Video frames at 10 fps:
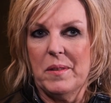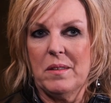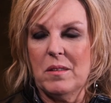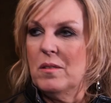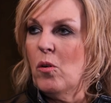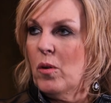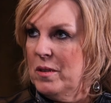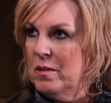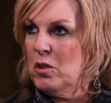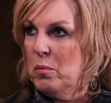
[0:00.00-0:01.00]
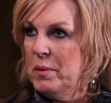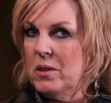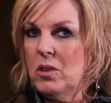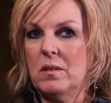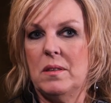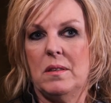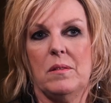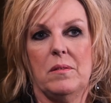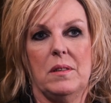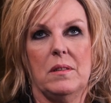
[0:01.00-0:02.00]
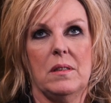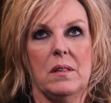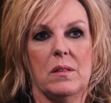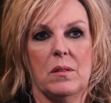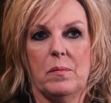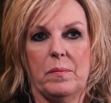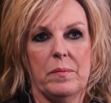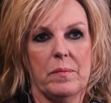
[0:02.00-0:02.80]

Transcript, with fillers: like the artists you mentioned and, you know,